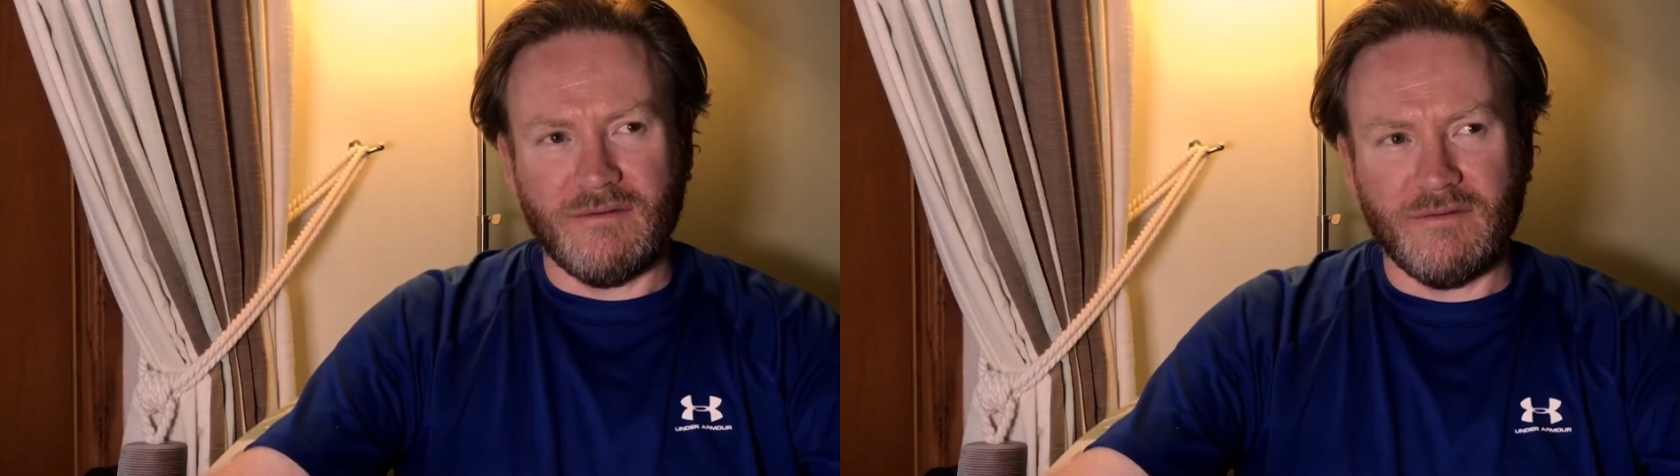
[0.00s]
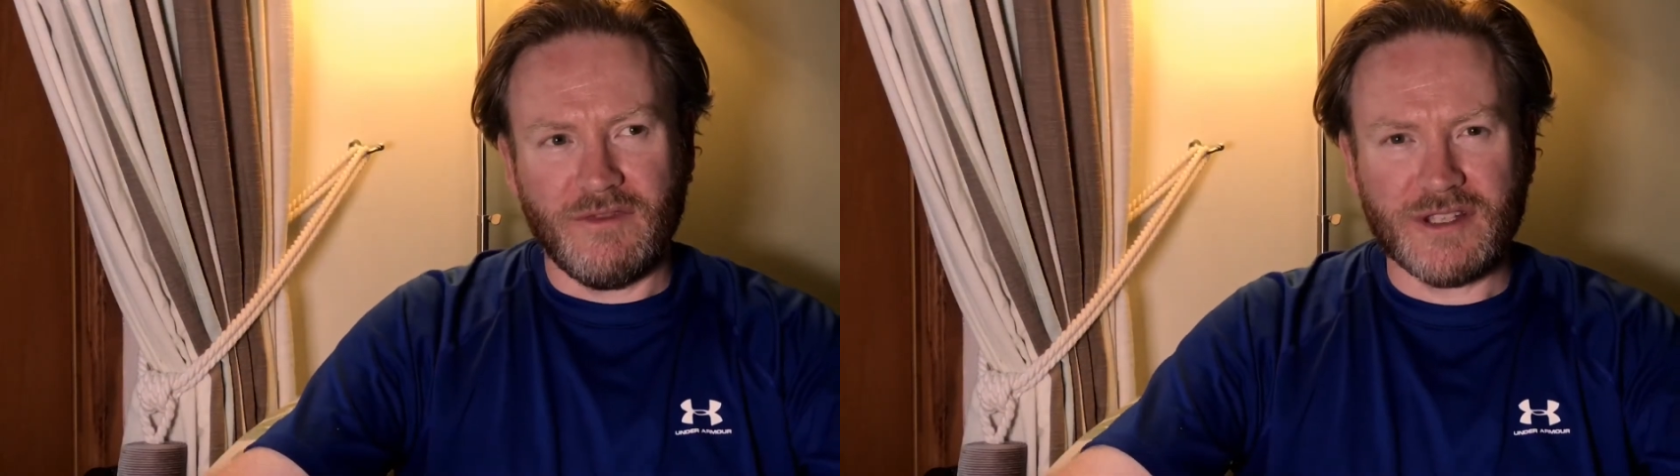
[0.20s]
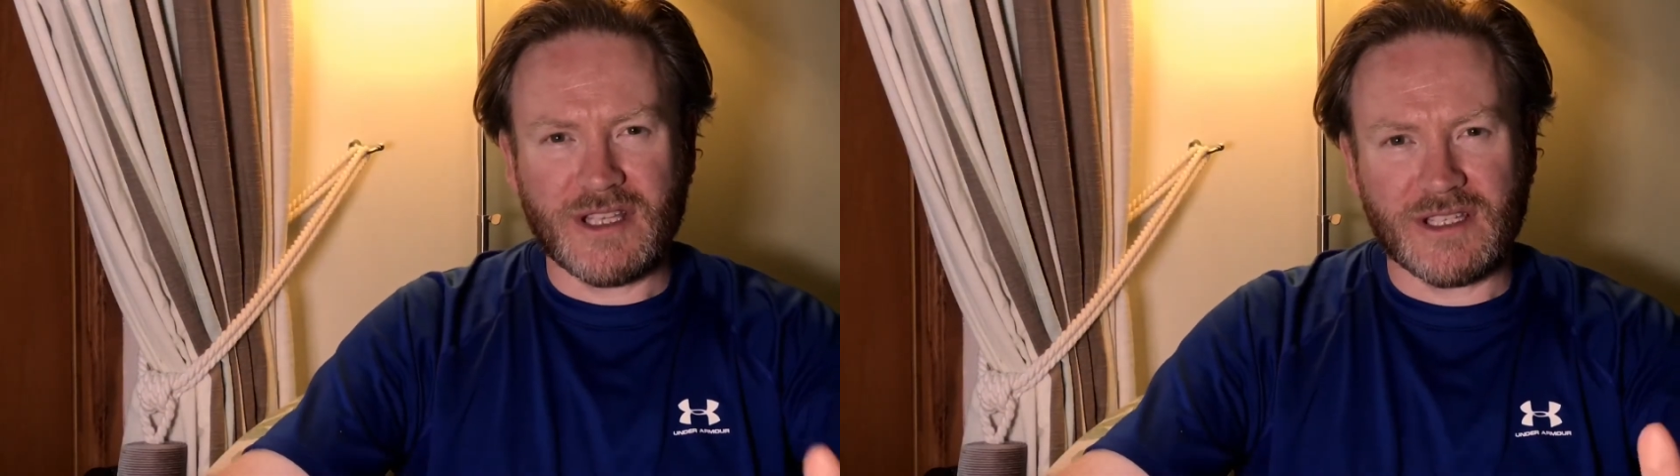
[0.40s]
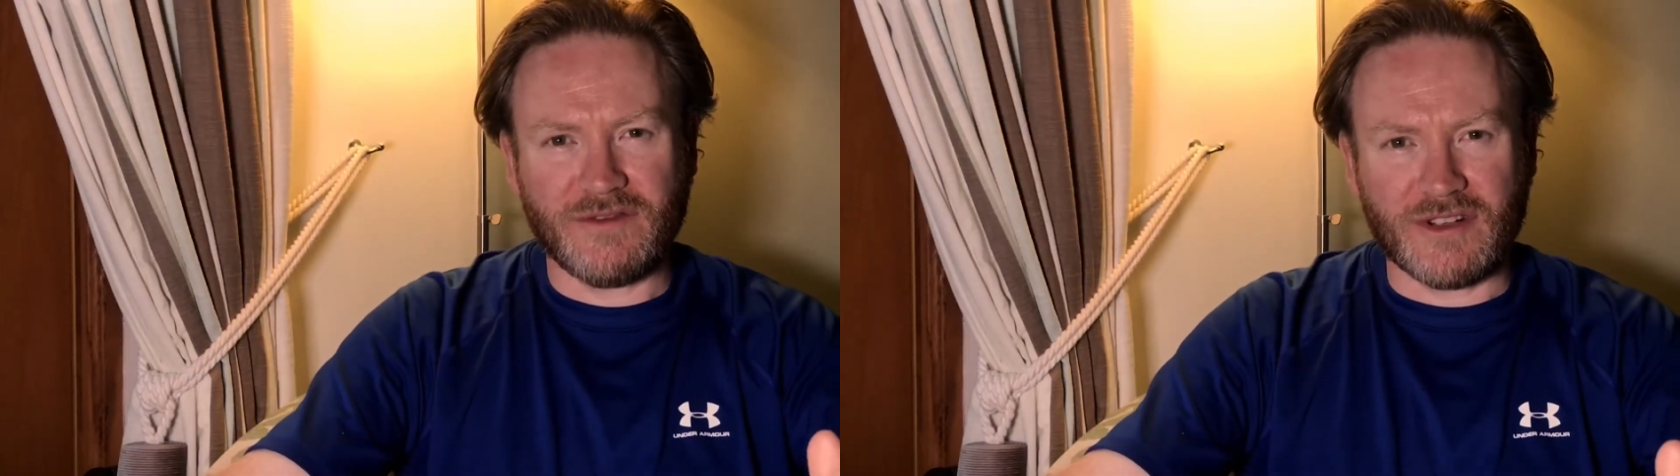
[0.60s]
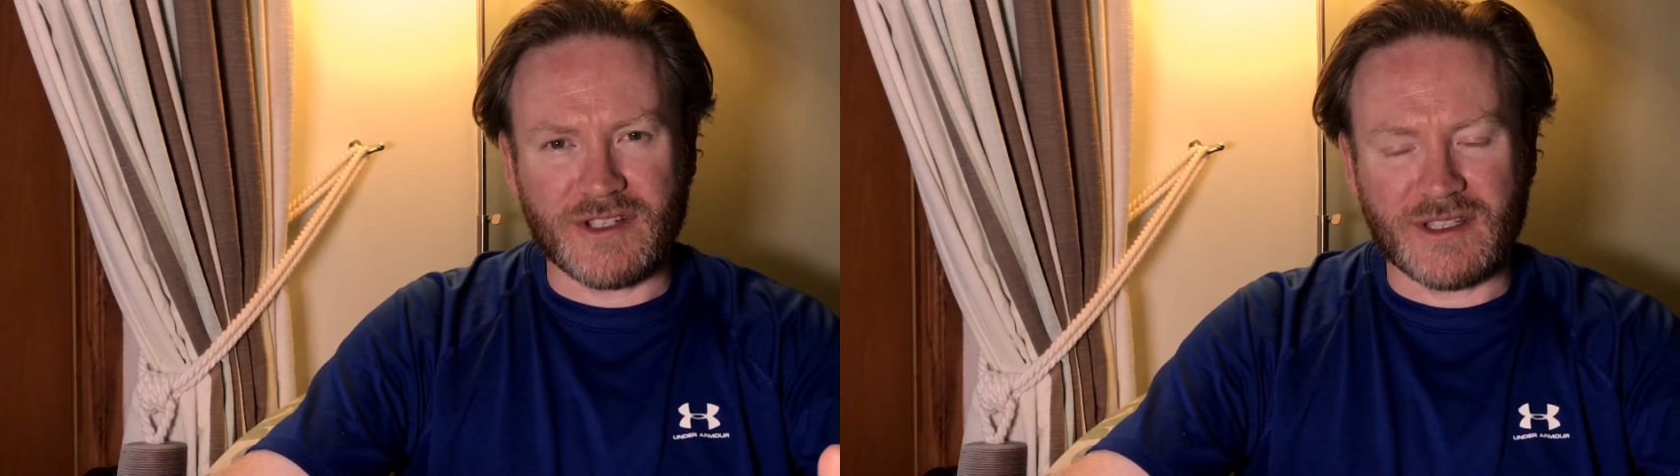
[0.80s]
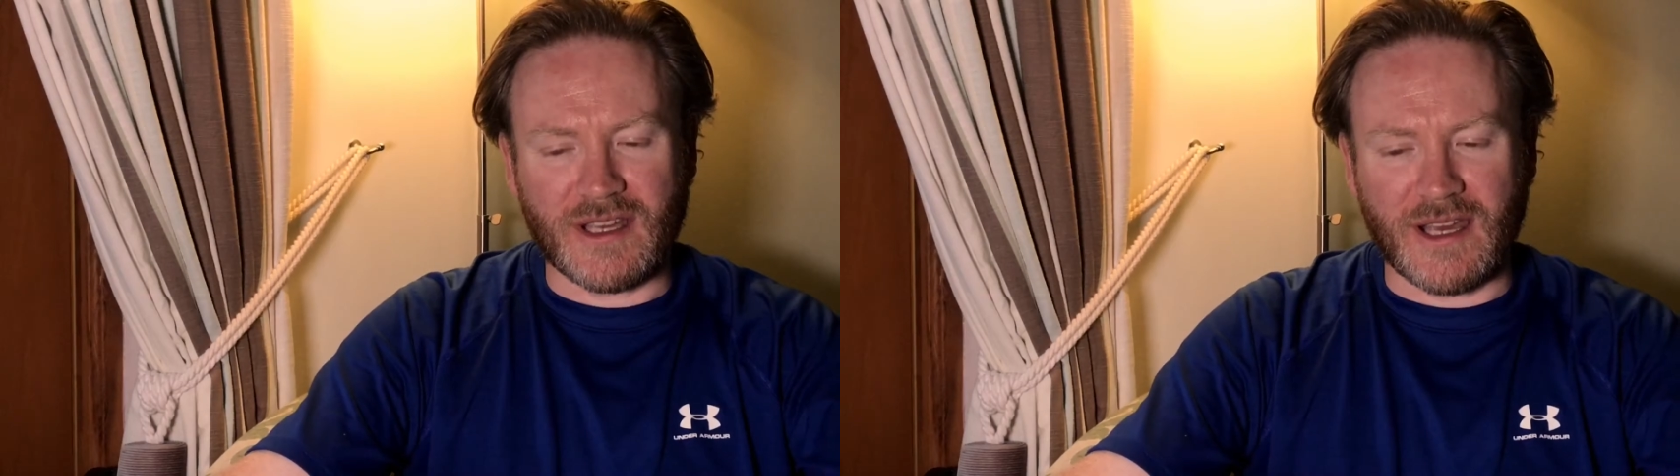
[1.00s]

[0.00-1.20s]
first things first,